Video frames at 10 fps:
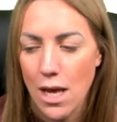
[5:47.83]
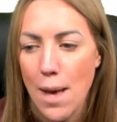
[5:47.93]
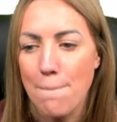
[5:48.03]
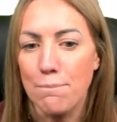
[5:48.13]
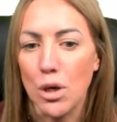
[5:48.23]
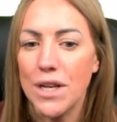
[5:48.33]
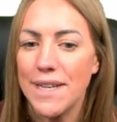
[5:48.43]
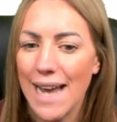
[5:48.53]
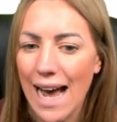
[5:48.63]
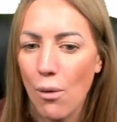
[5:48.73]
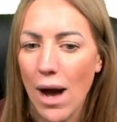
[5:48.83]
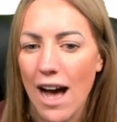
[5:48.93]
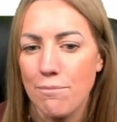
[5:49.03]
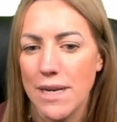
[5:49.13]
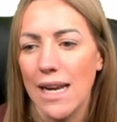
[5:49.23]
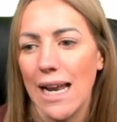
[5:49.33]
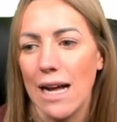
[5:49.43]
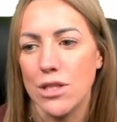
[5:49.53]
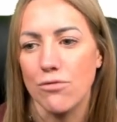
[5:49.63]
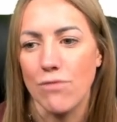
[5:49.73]
but now have been
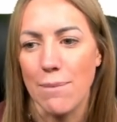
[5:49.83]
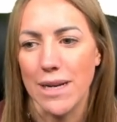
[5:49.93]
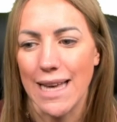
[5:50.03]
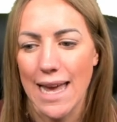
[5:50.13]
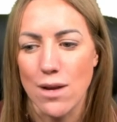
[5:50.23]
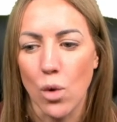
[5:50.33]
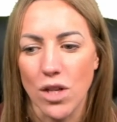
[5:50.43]
allowed to replicate